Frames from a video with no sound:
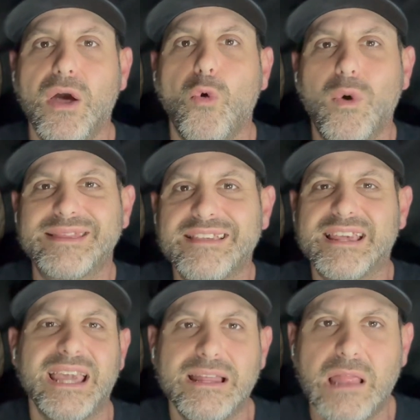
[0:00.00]
What does
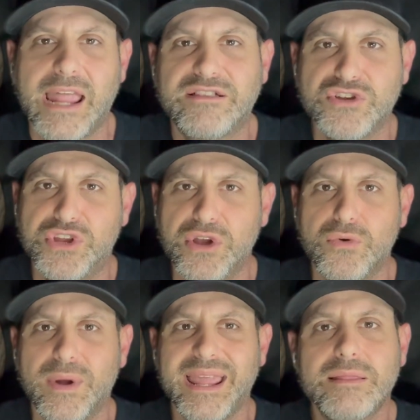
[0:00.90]
he like to
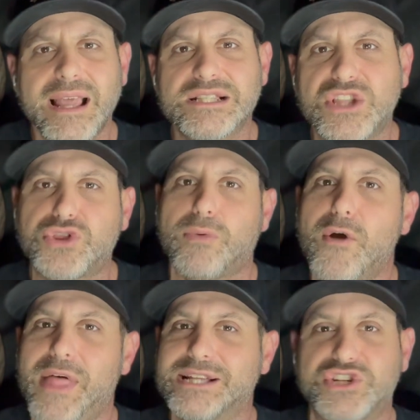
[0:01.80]
do? He likes to
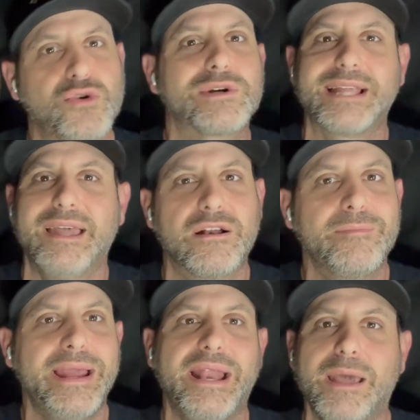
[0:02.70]
throw that short to
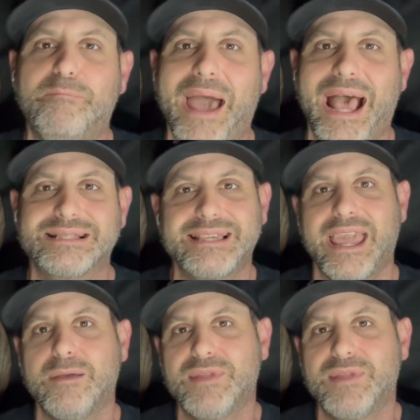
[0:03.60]
intermediate pass game.